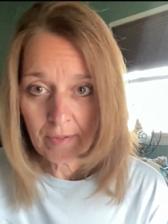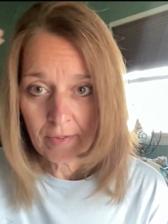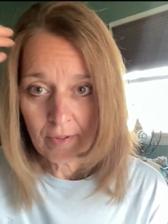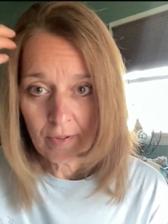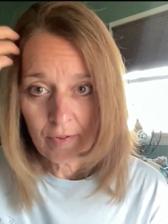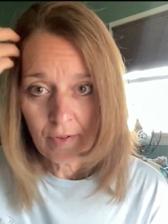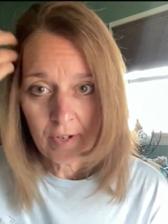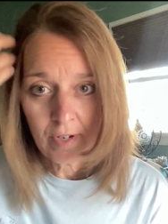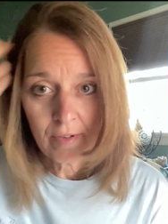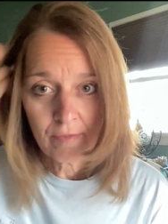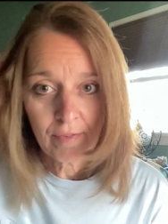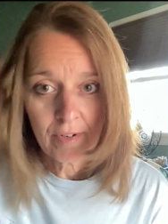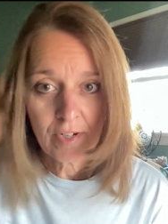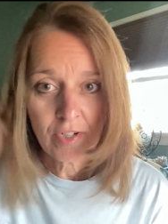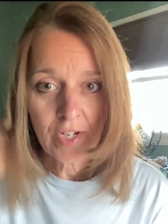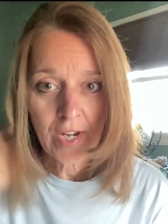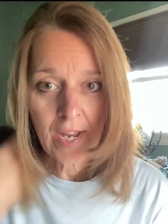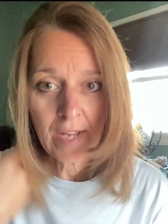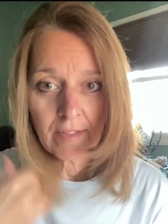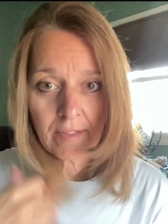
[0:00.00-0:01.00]
so you can reach
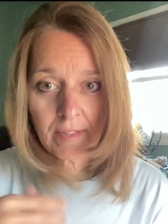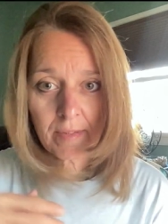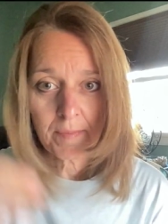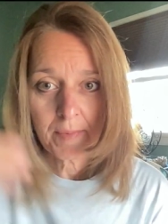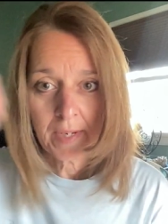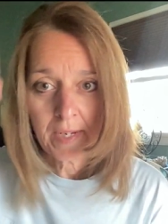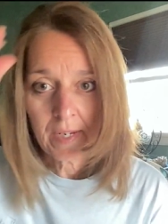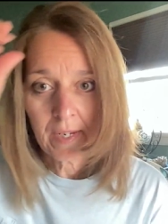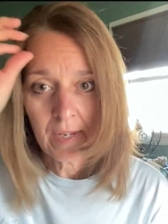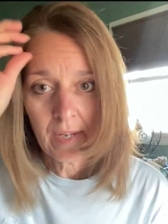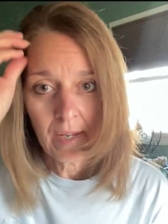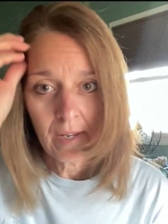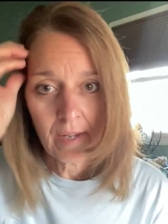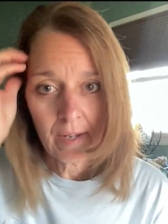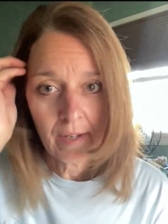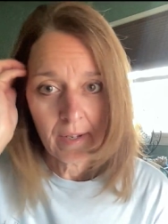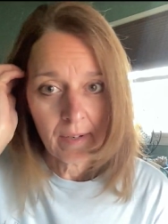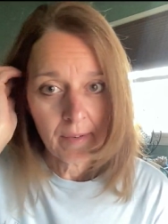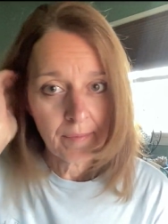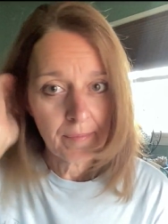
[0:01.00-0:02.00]
out to me
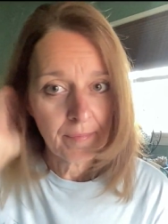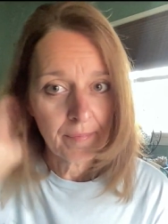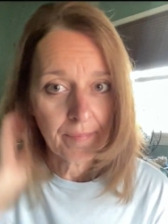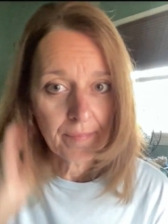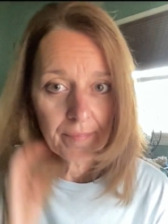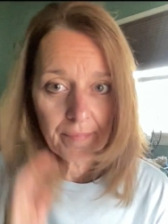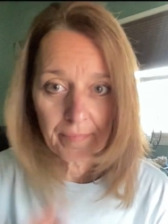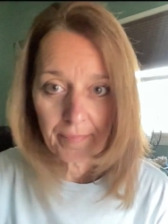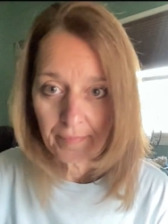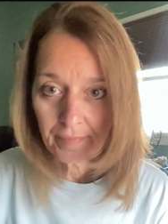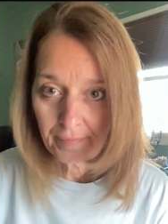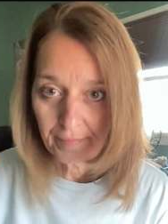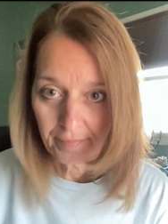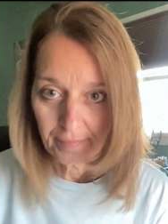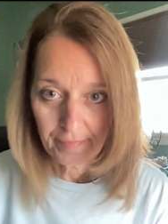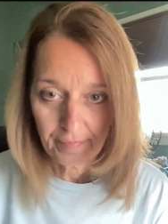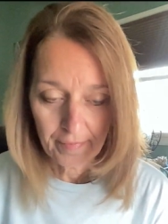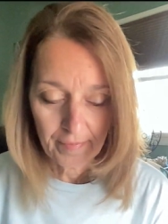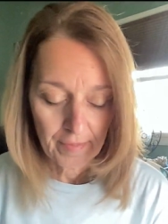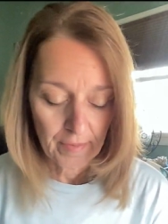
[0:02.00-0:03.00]
um,
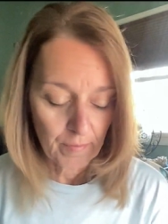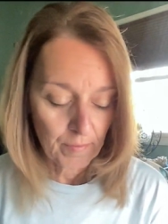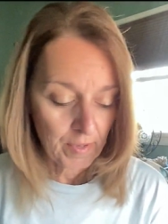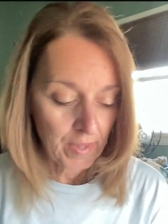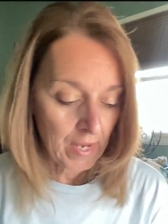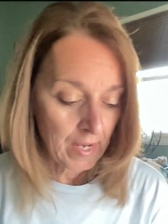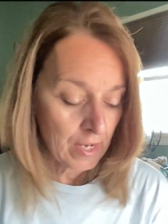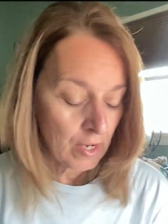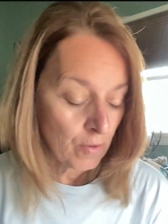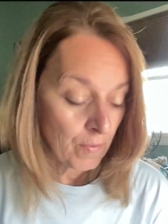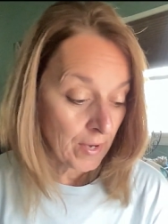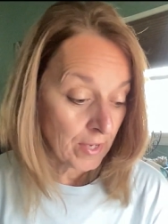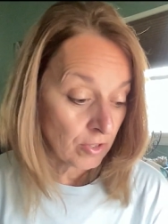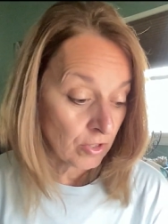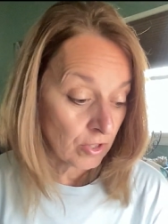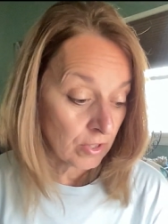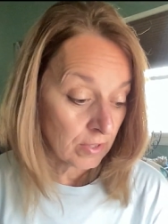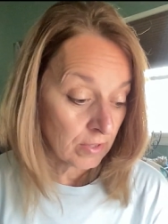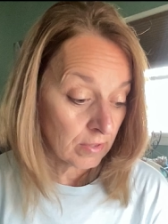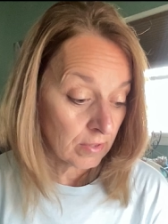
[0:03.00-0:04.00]
with any
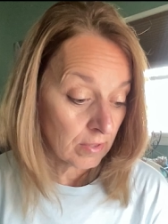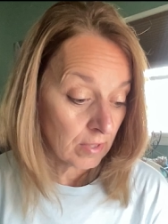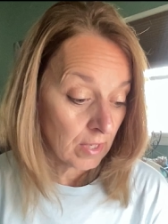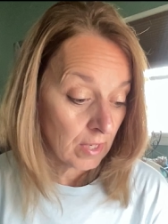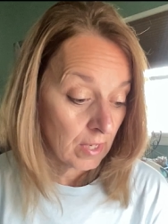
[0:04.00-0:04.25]
questions.